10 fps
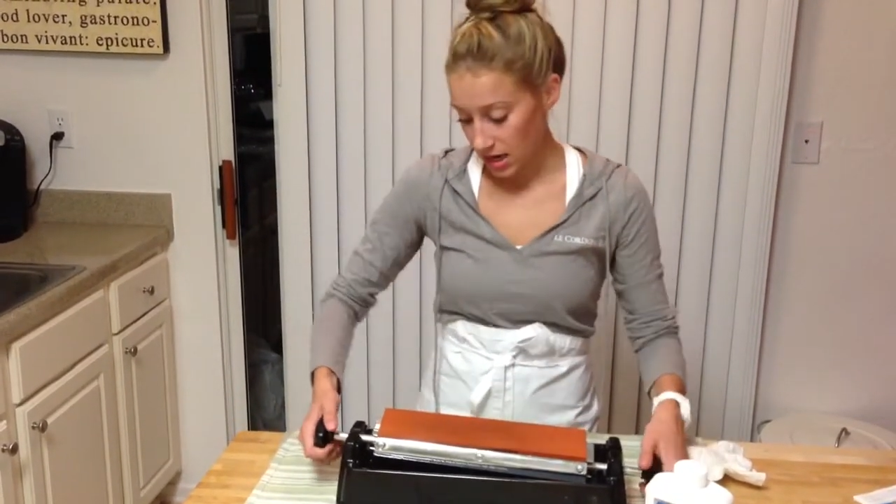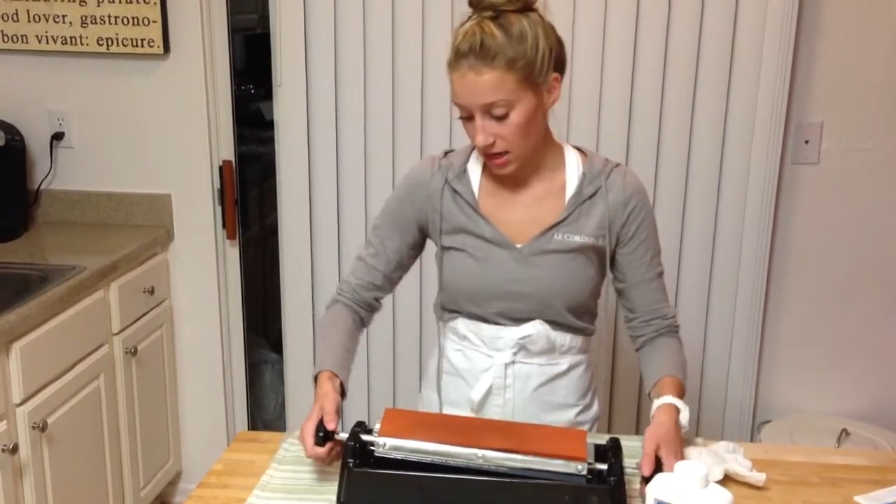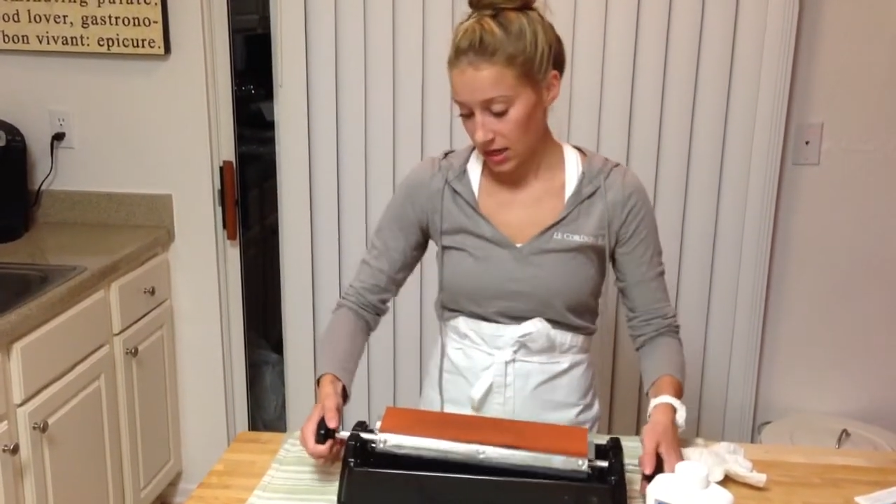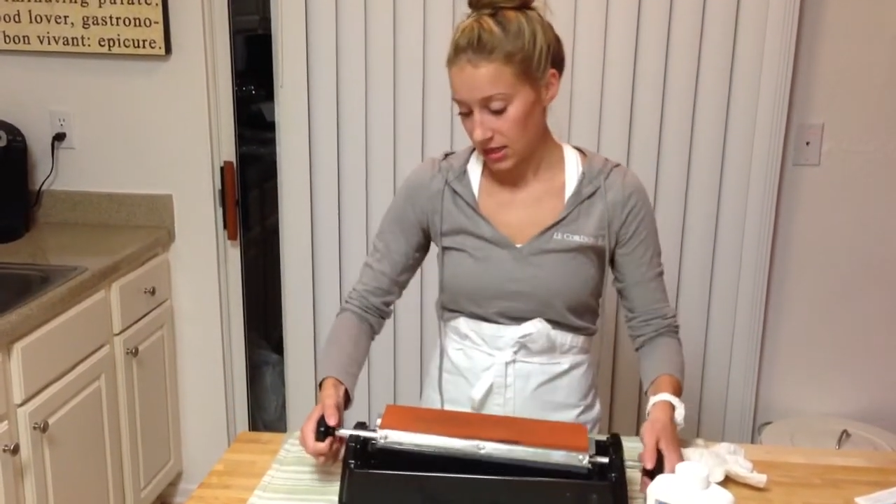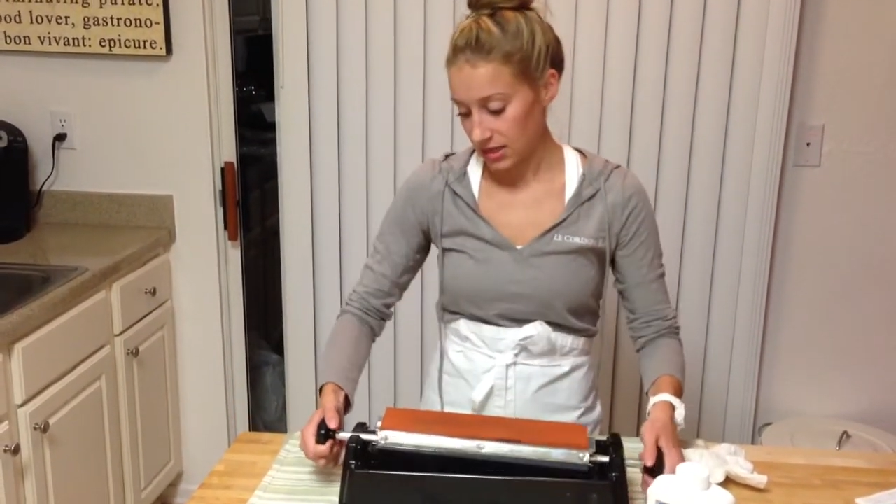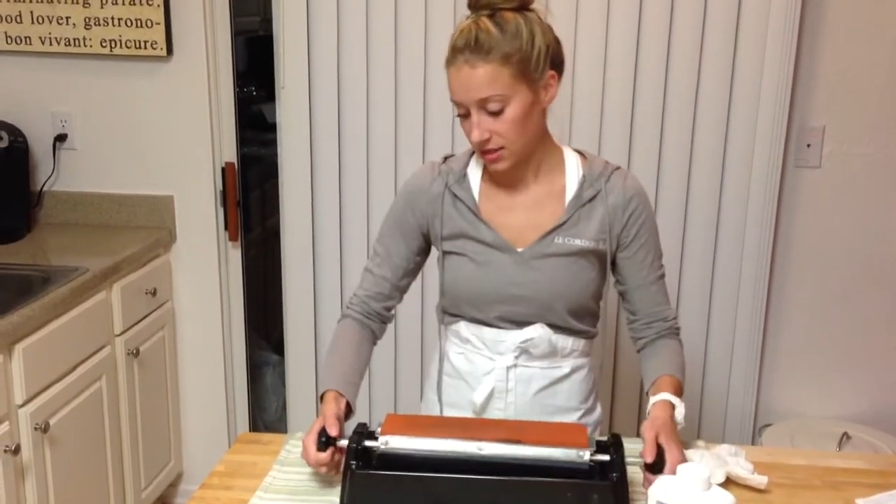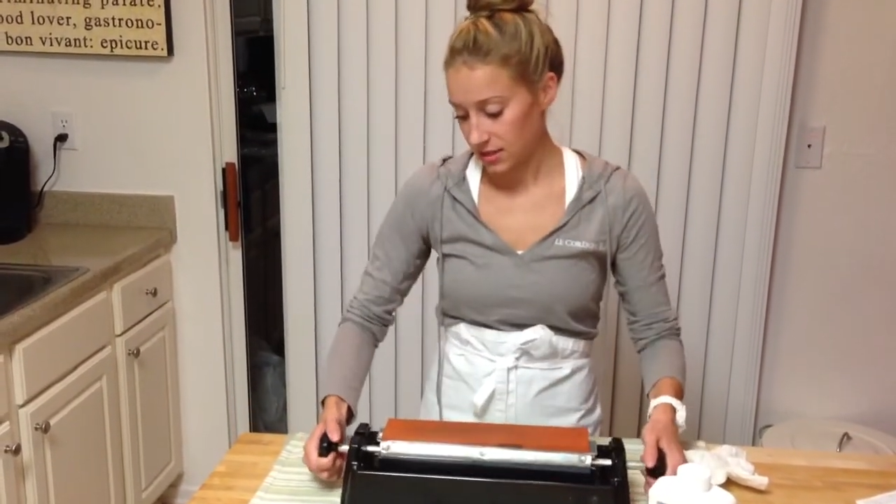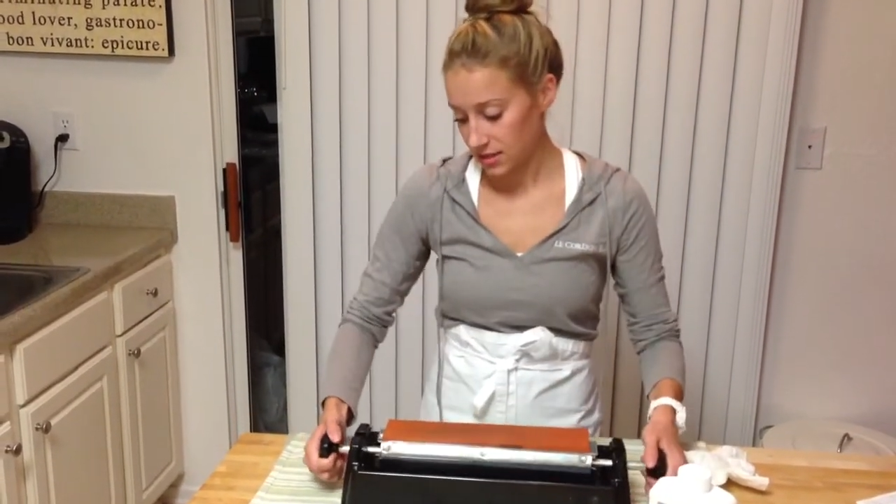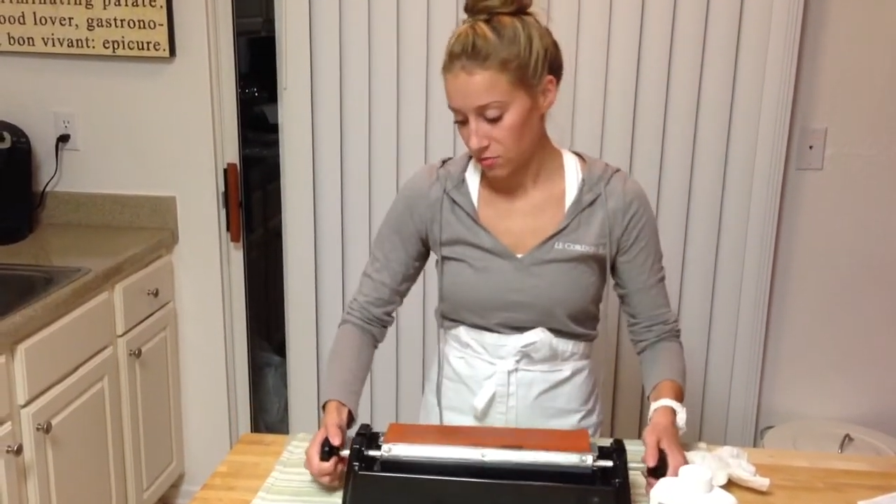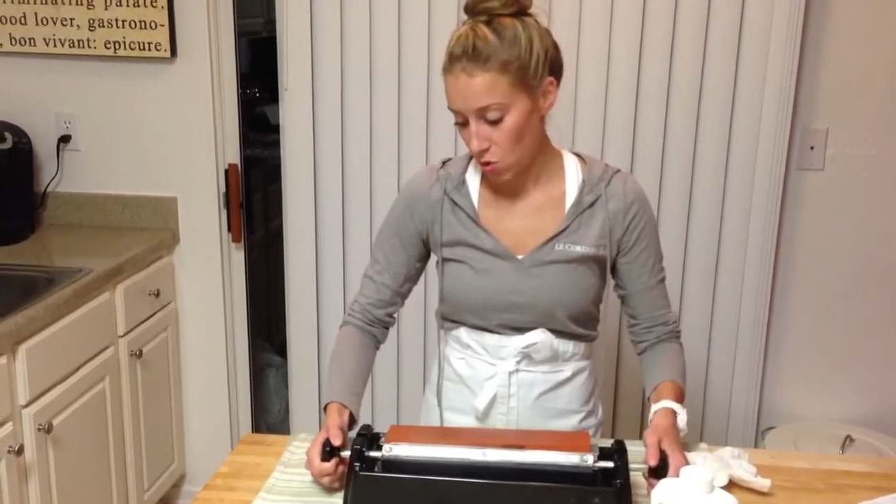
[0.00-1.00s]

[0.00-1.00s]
and this is